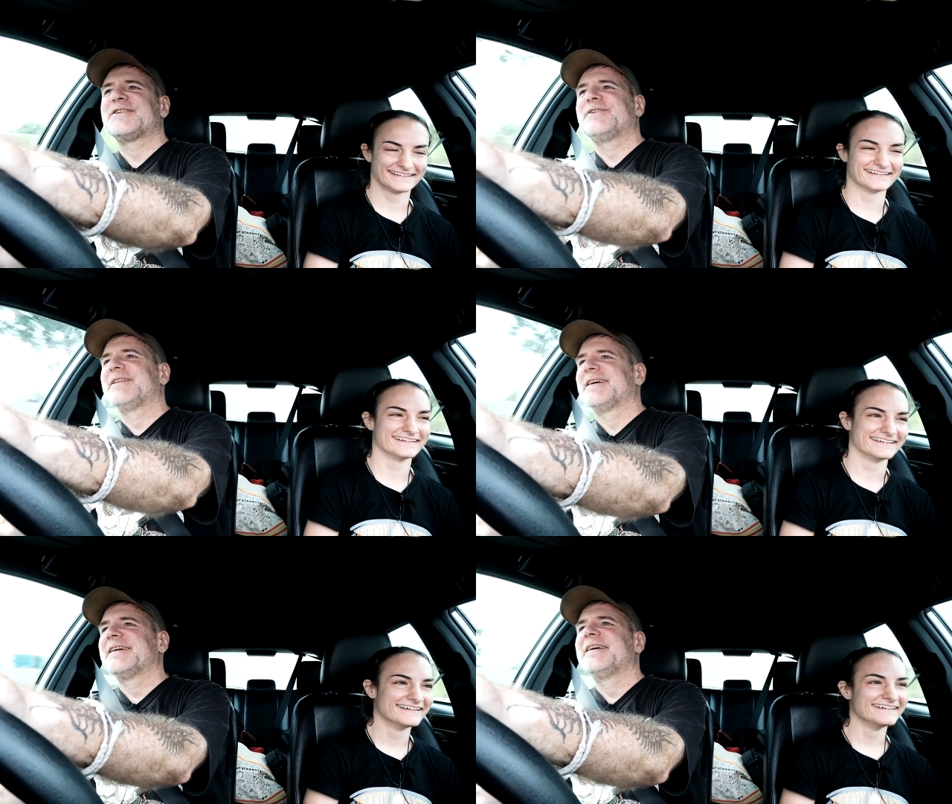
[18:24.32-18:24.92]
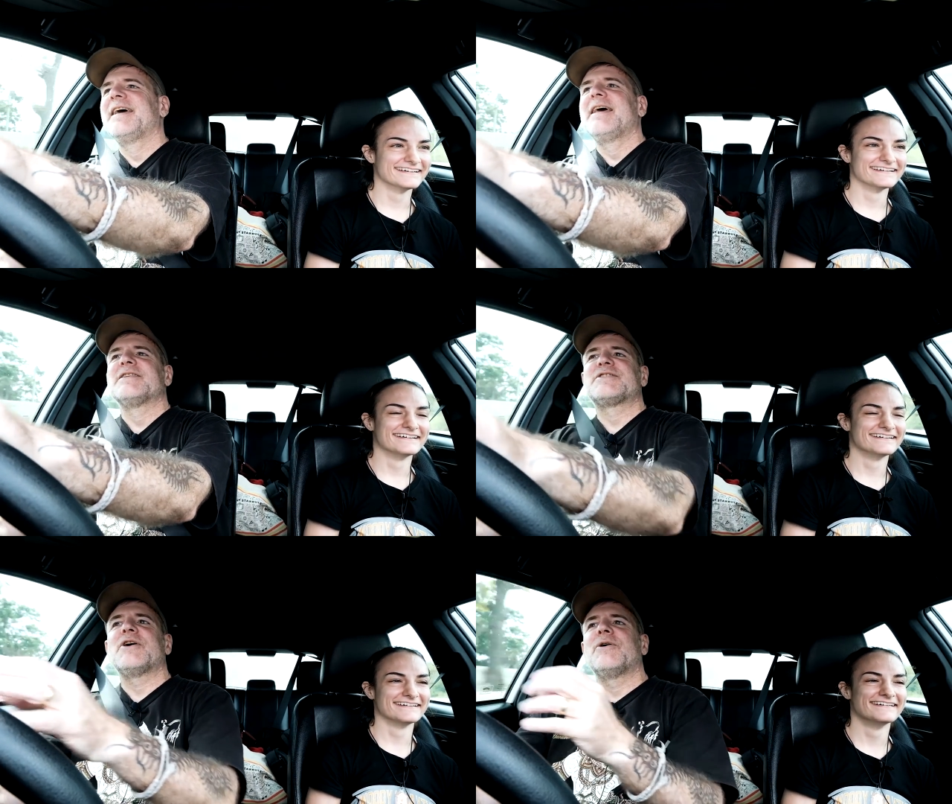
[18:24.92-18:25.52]
Speaker 1: totally.
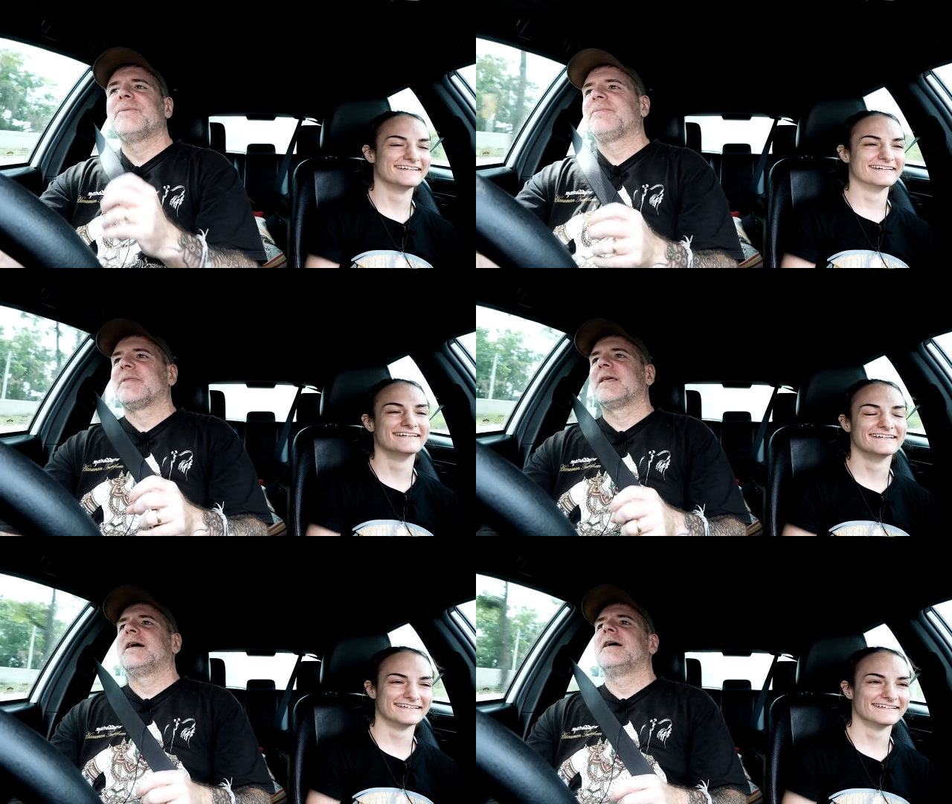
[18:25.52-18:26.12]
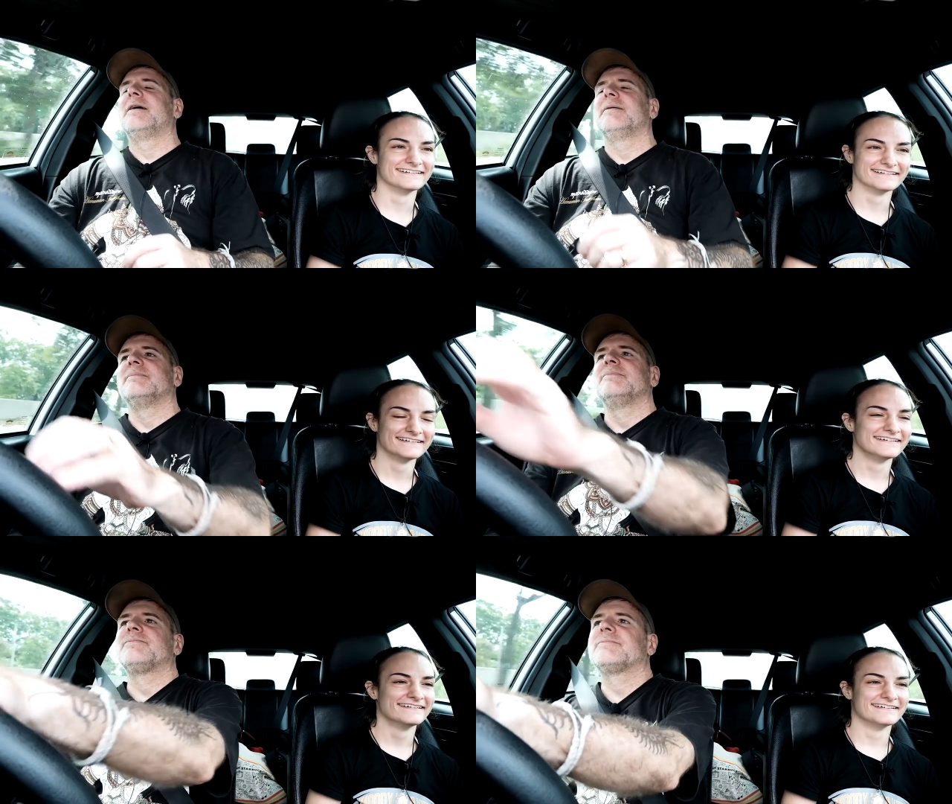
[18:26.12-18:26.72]
So,
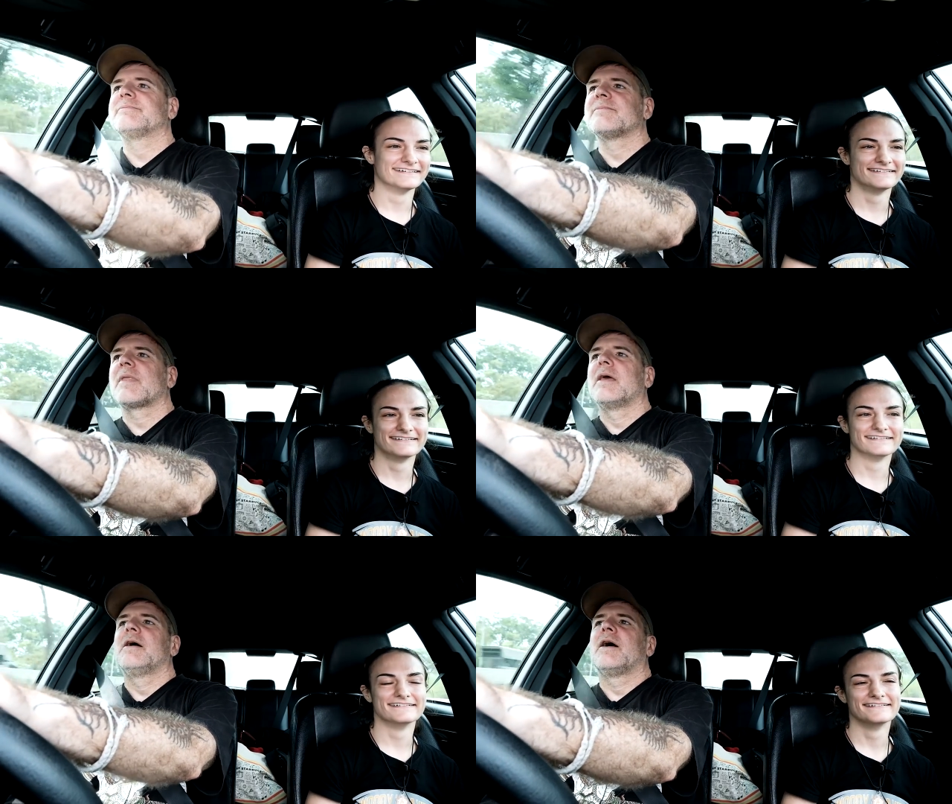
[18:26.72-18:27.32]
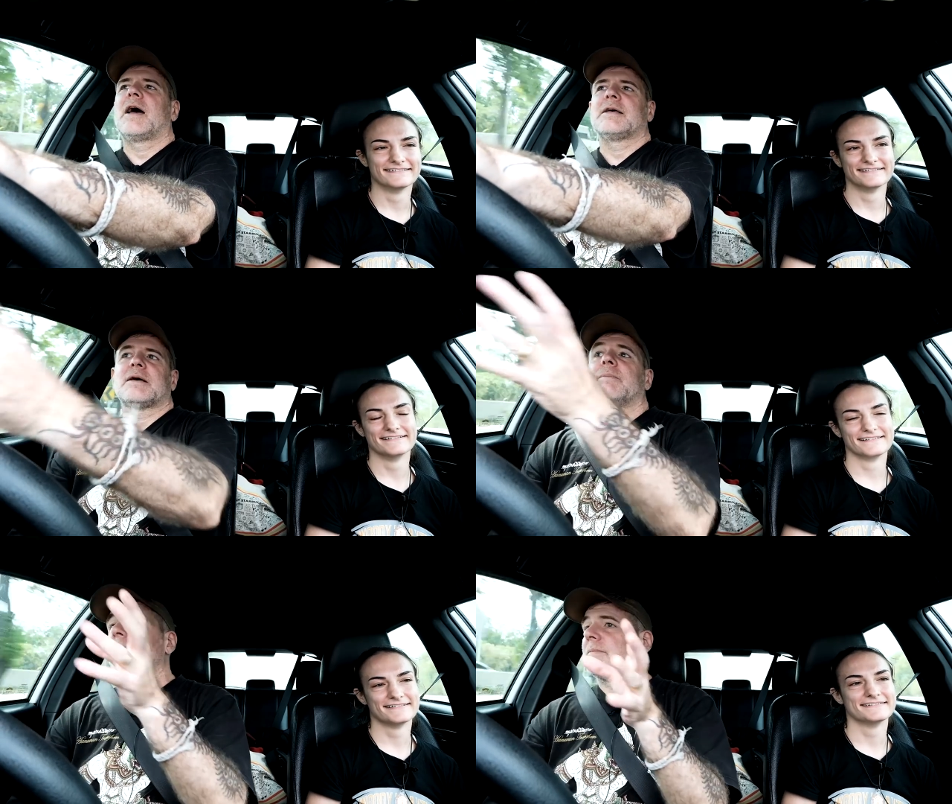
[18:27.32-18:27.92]
um, as
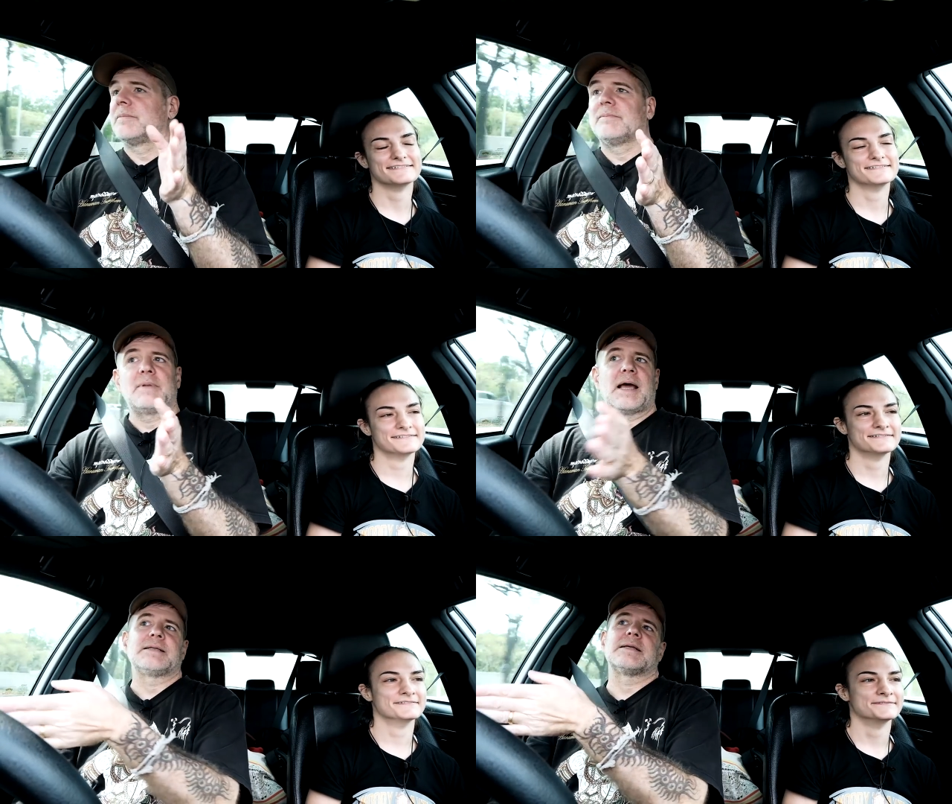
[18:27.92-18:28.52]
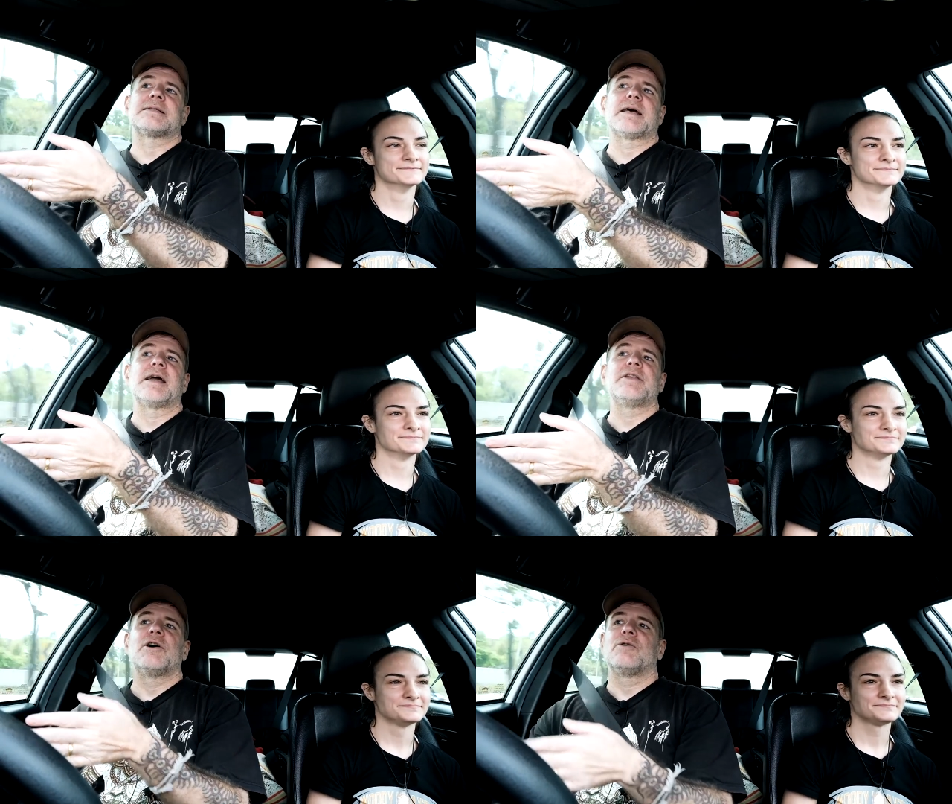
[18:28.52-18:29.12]
a as a
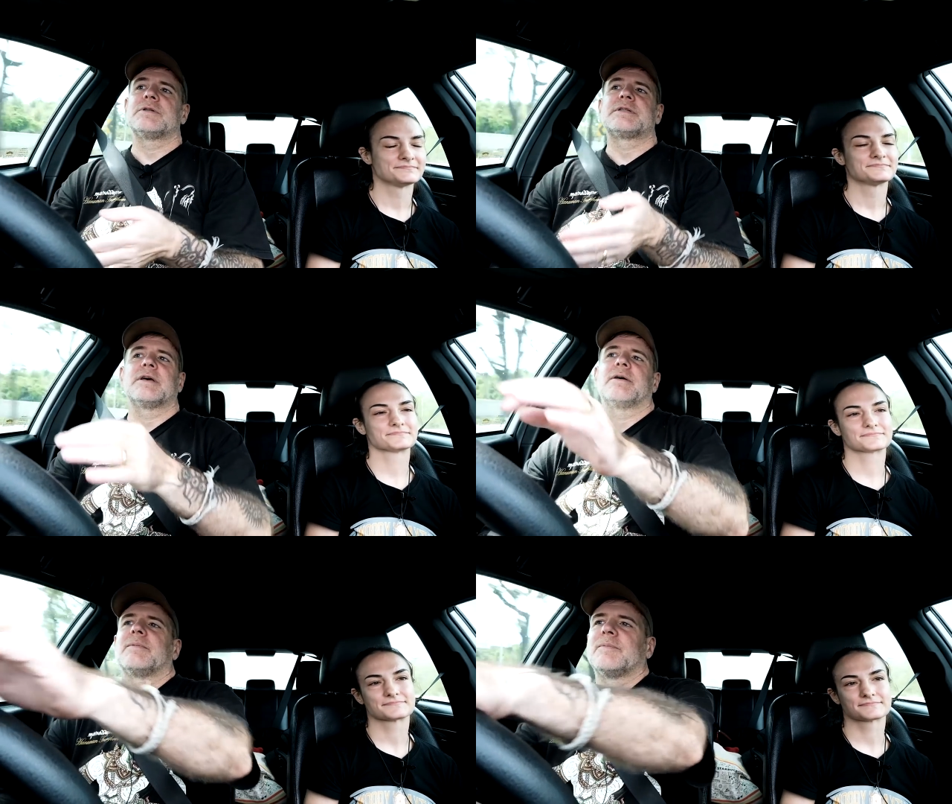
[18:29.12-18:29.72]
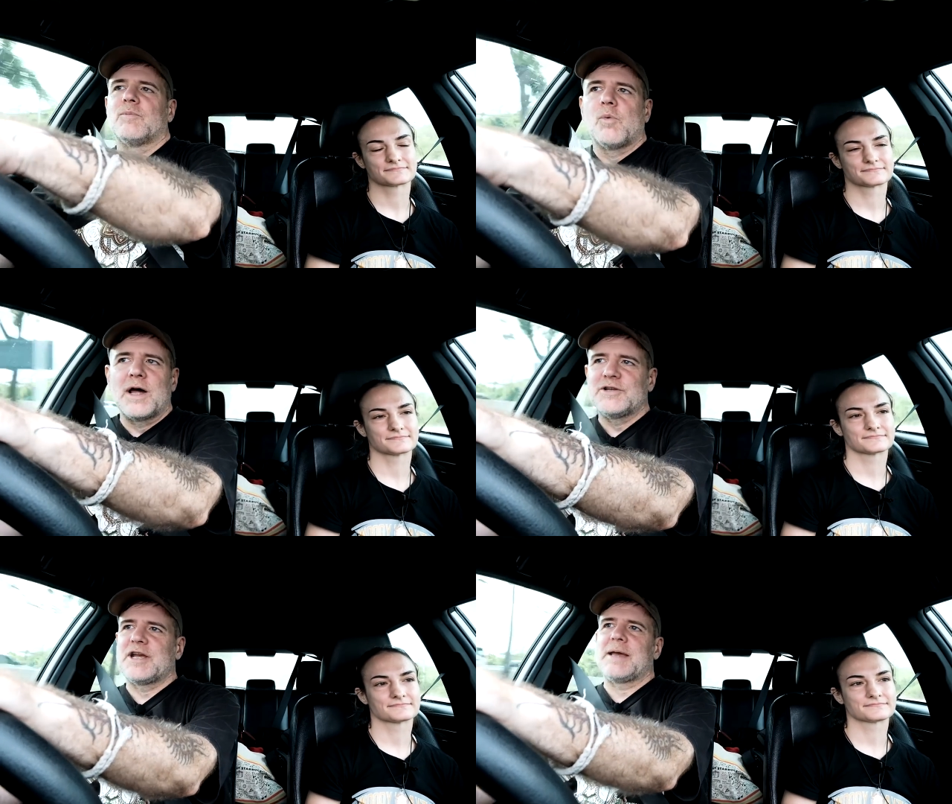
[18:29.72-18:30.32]
side note, so
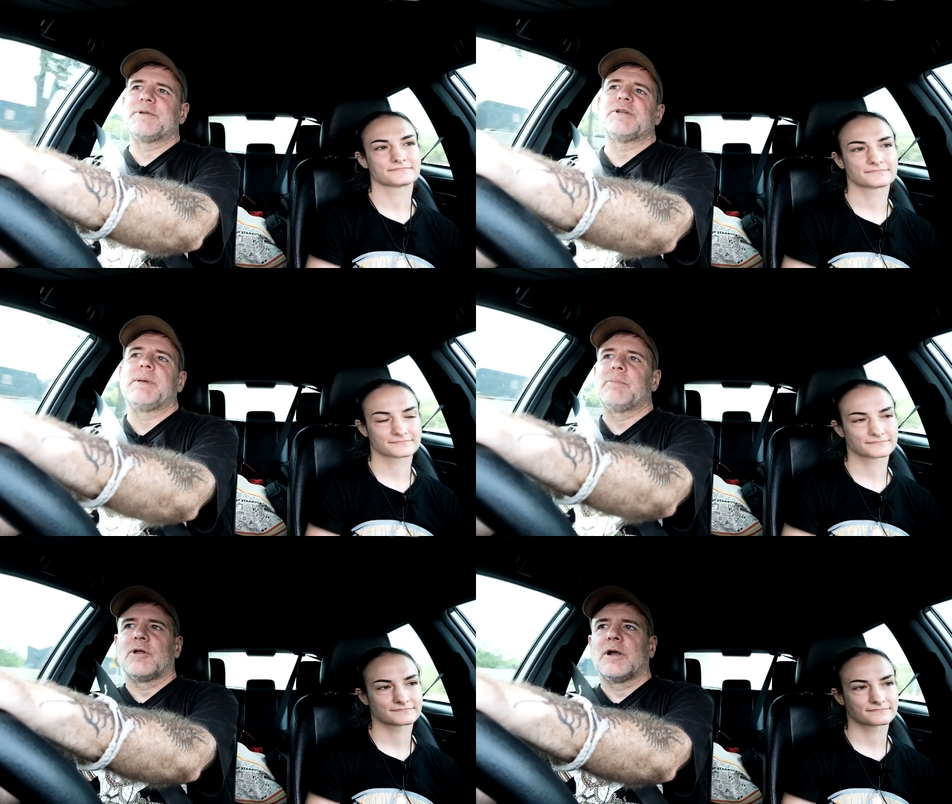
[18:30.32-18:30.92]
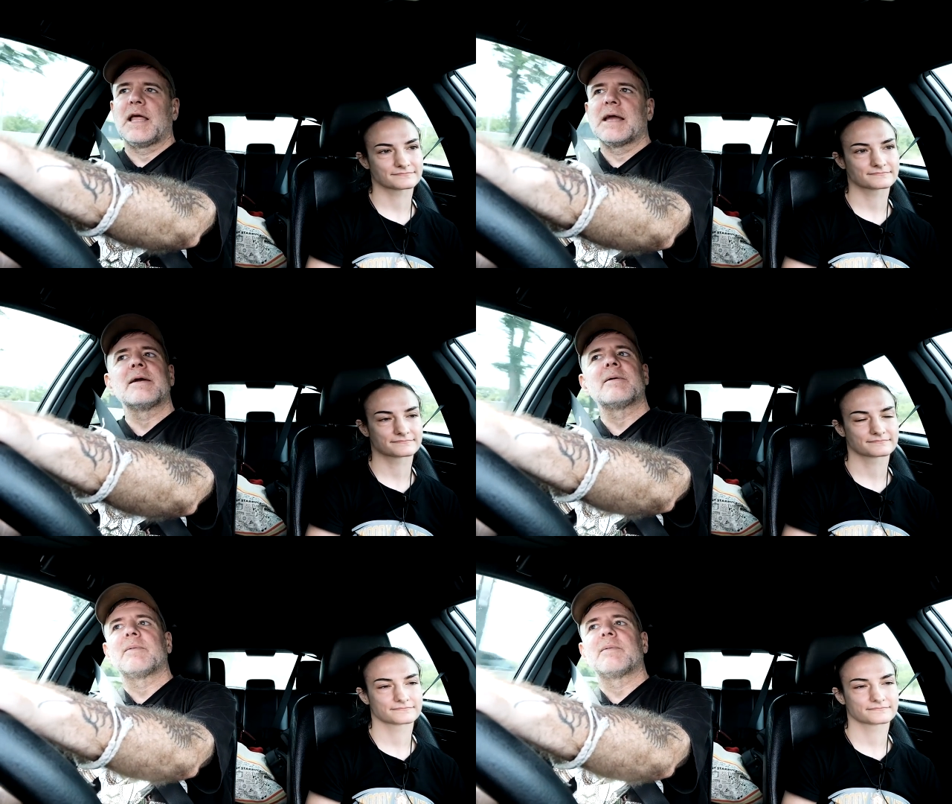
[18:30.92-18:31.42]
one championship people are like